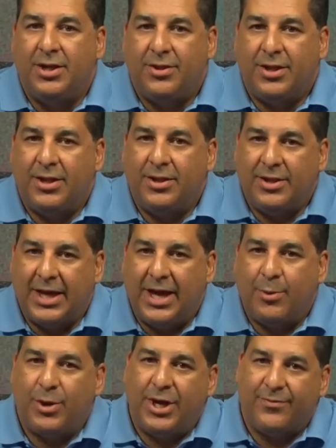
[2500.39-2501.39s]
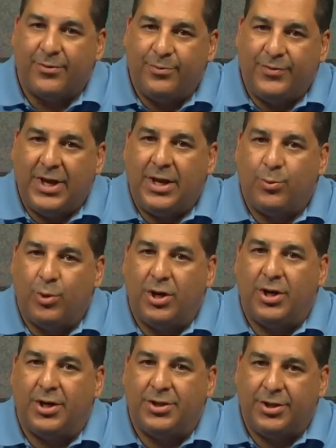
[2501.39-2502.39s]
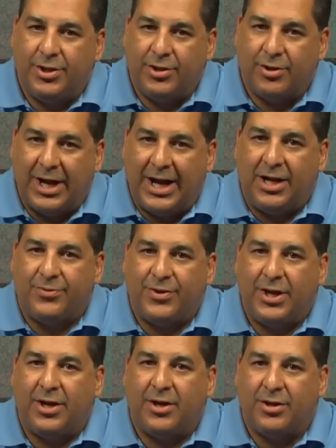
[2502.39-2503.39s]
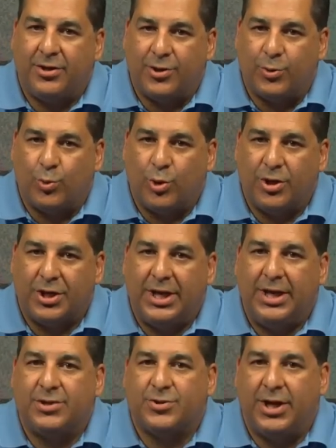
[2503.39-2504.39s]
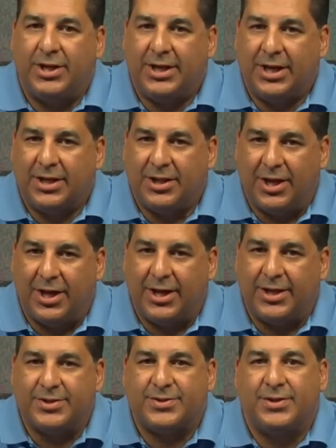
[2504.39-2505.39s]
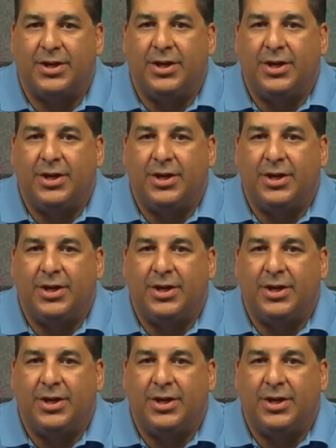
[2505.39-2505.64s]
then that way from day one, you're out there, you're working, trying to get clients,